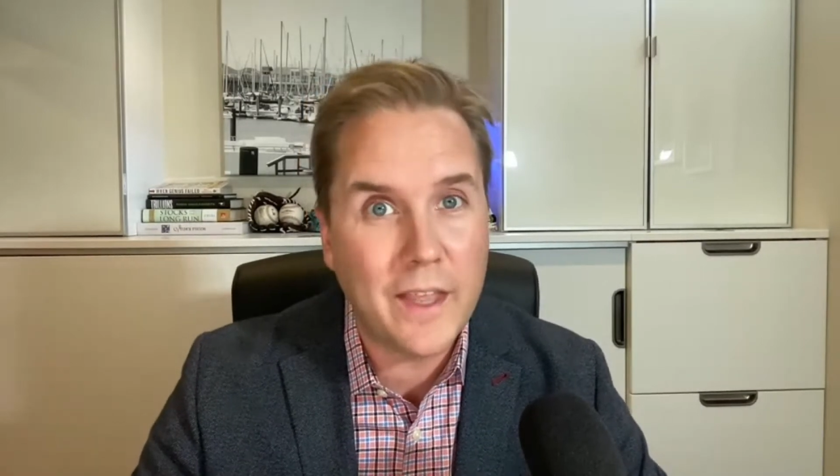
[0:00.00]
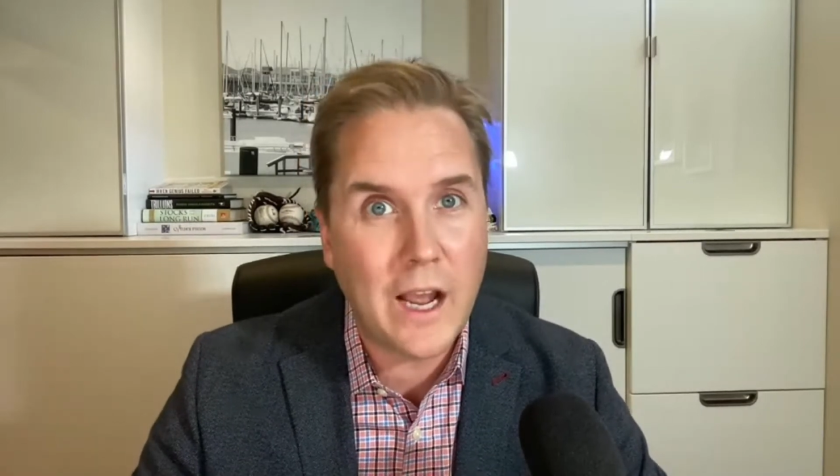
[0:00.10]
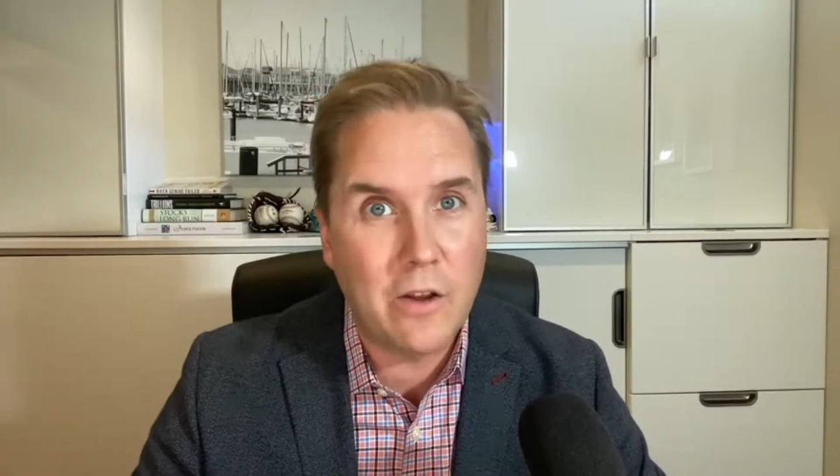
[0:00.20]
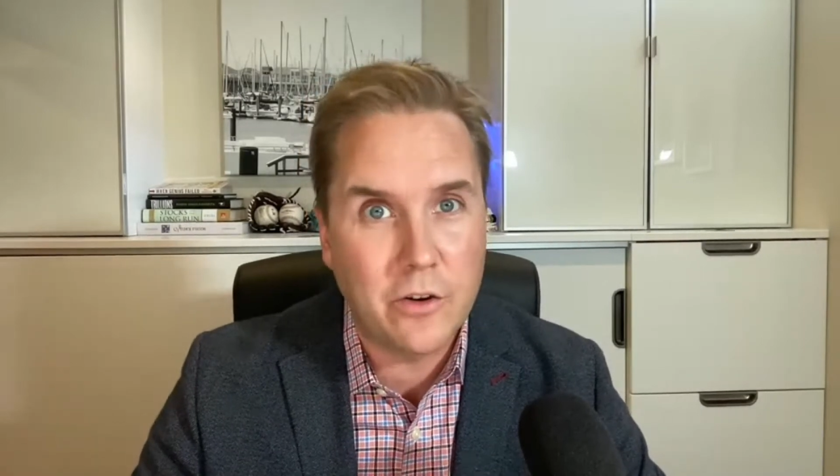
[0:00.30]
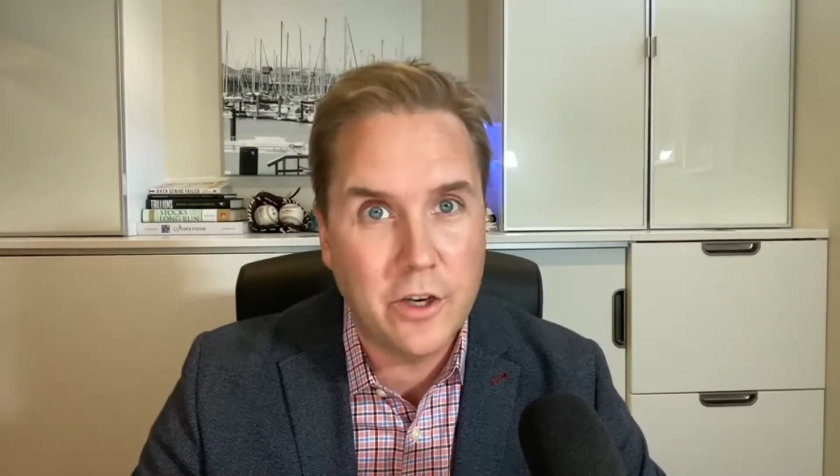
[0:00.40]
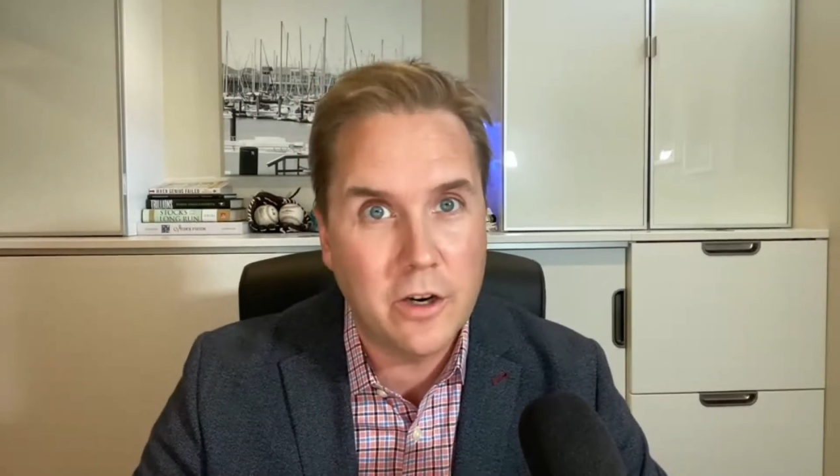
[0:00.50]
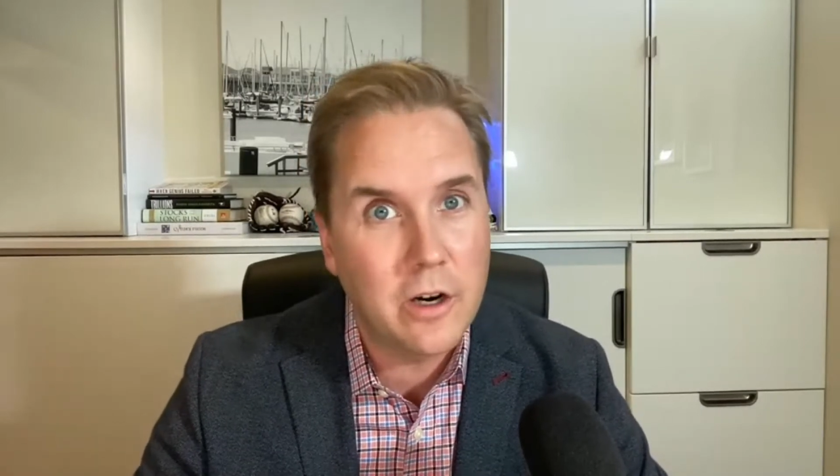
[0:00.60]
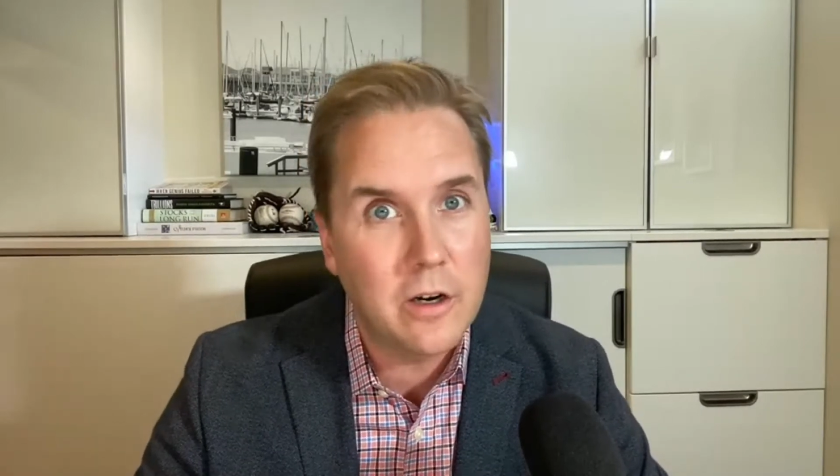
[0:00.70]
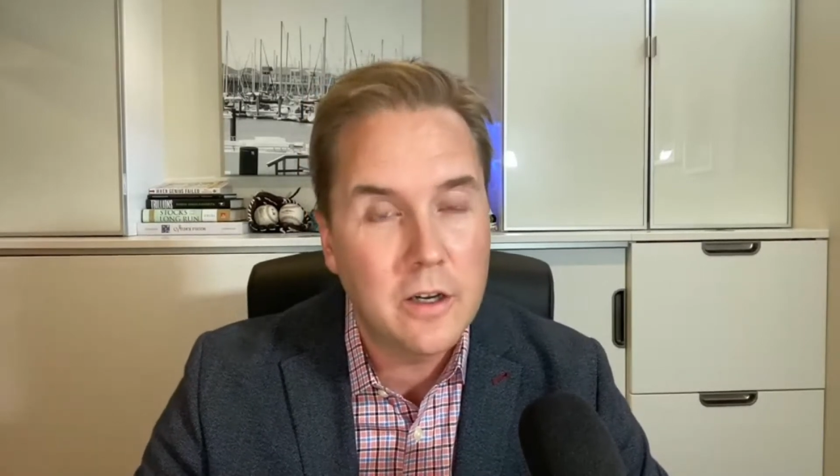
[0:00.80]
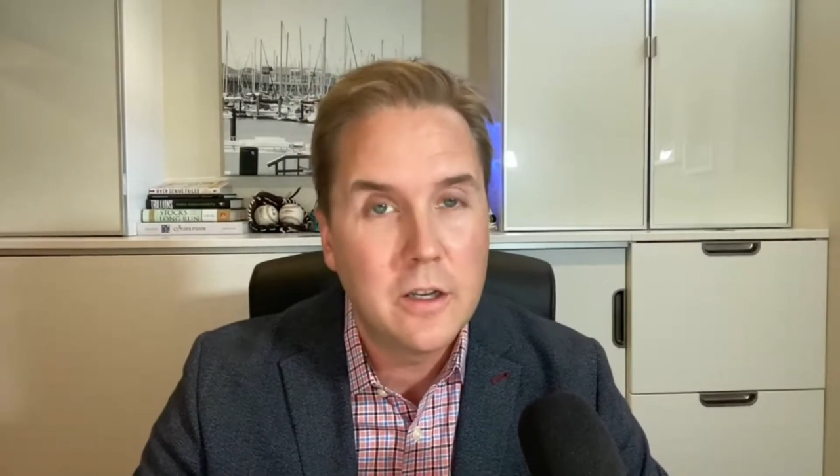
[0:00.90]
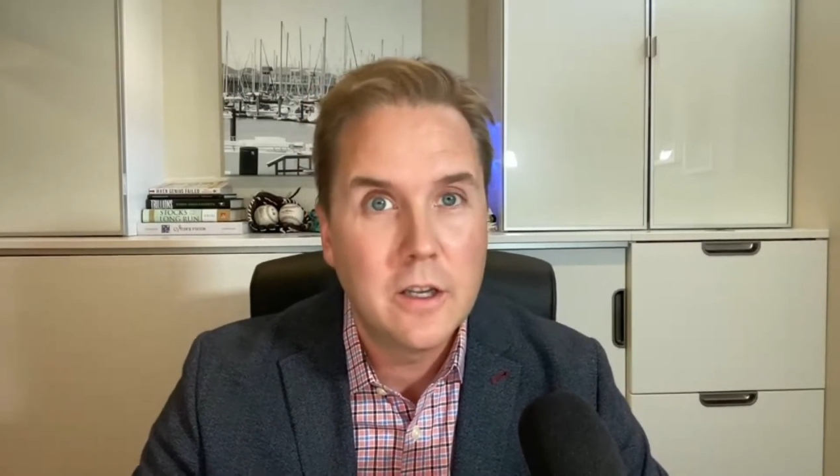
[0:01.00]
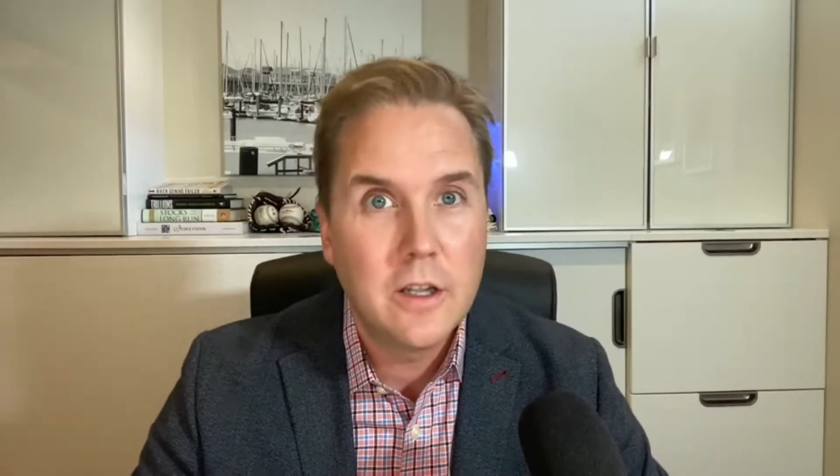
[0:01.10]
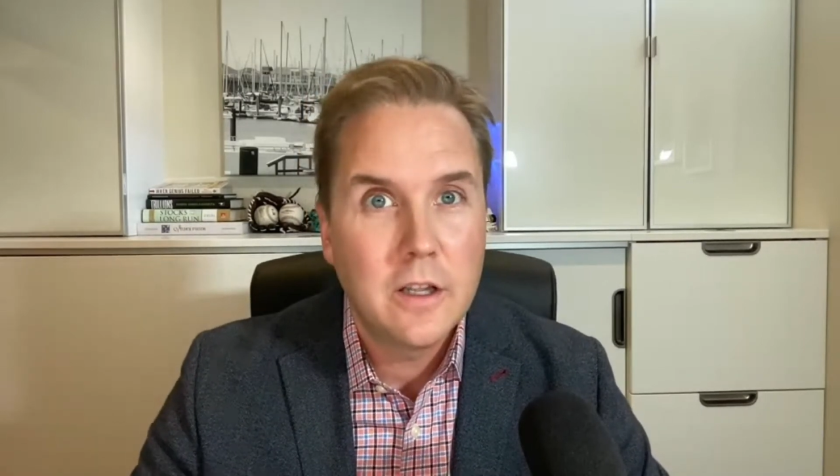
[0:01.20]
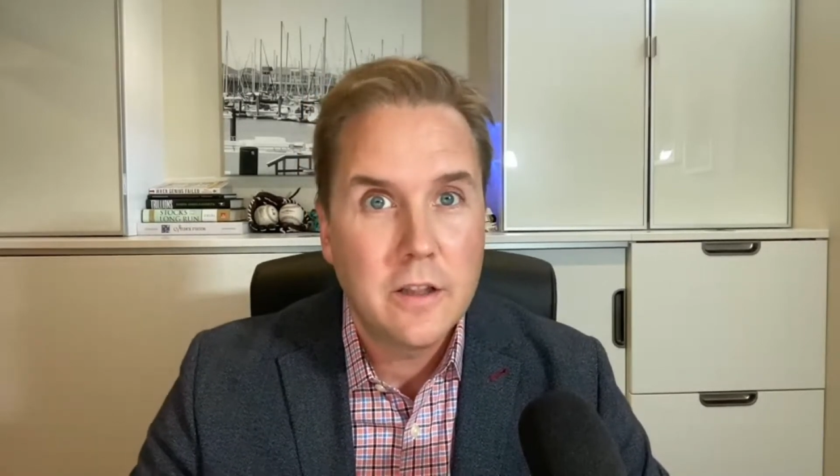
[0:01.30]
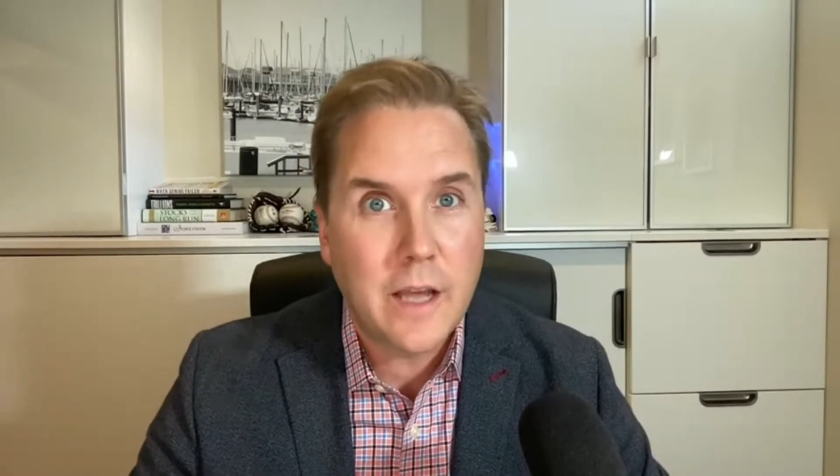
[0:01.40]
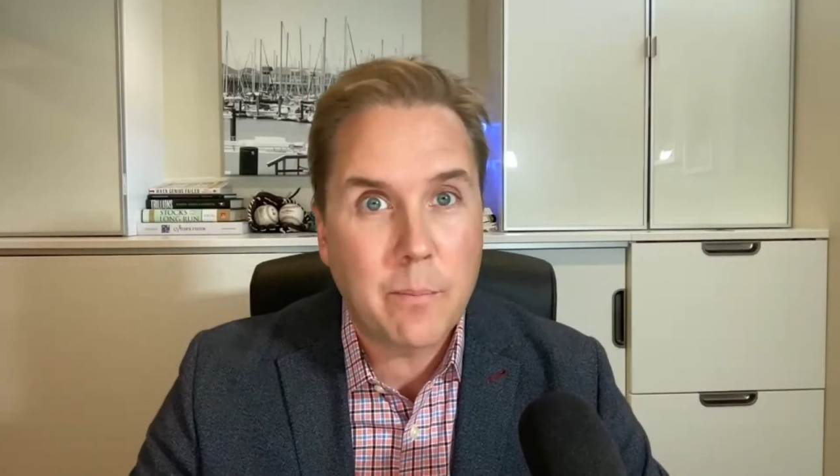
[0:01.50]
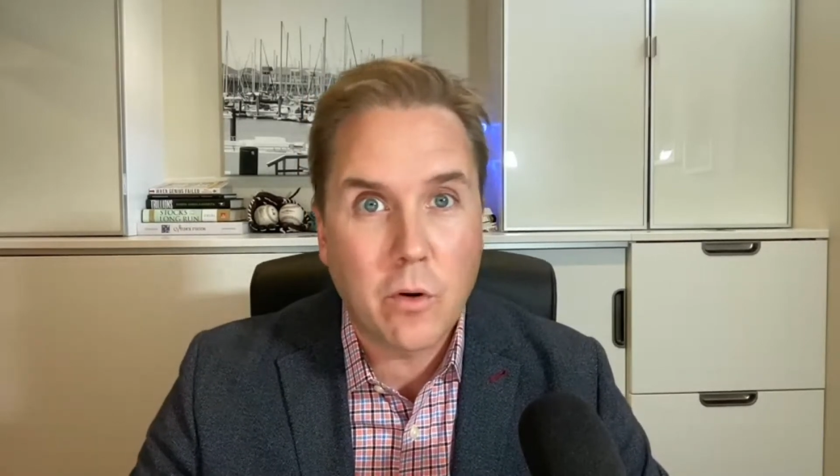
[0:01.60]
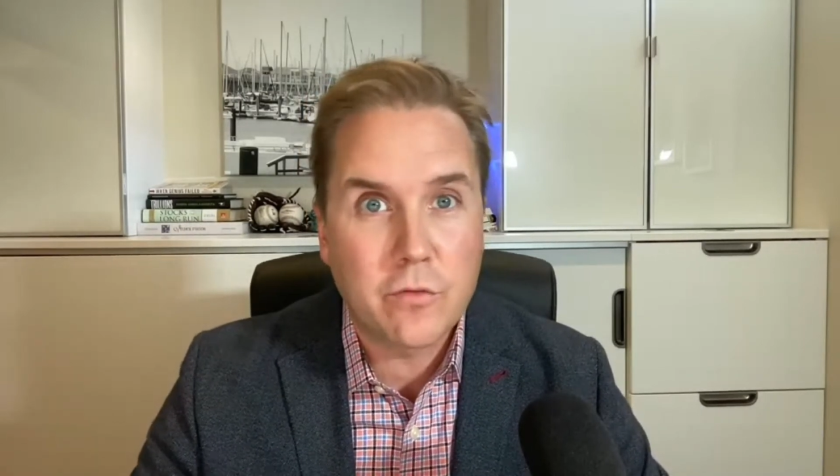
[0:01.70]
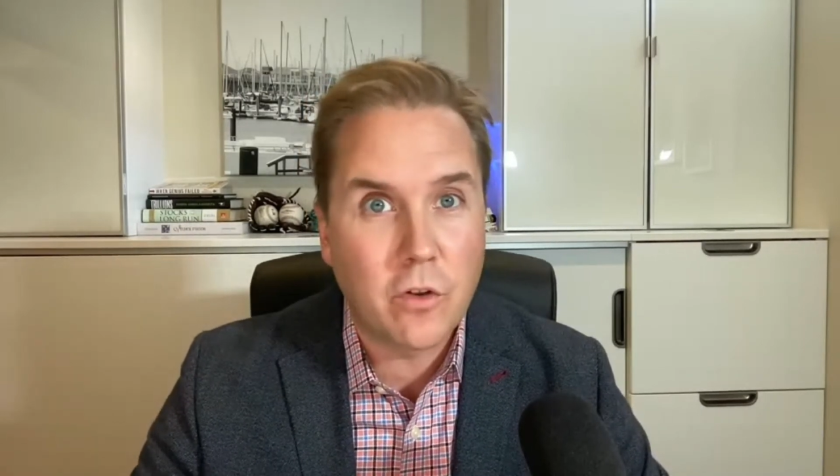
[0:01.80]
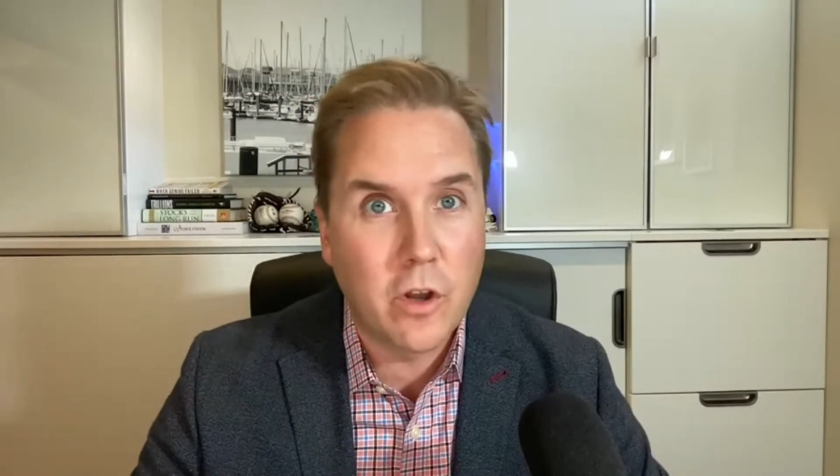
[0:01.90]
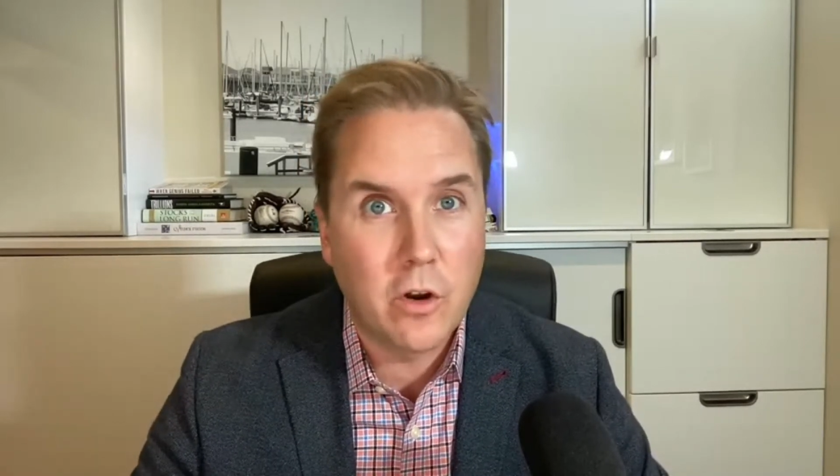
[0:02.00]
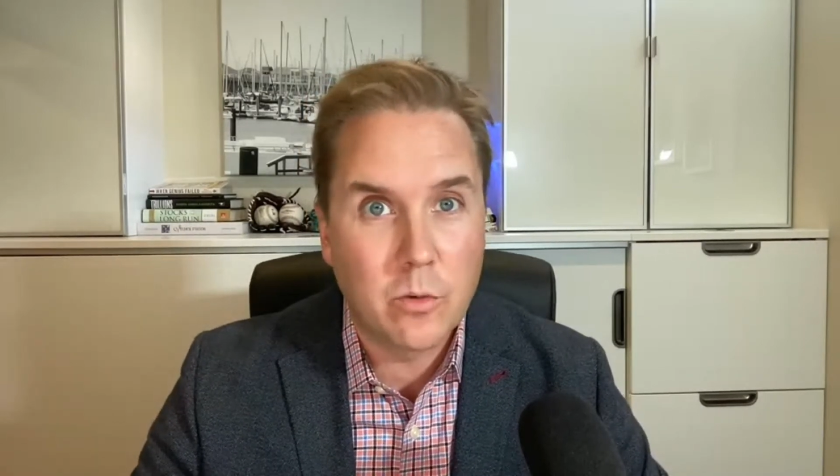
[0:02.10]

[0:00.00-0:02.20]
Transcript: the calendar year, that portfolio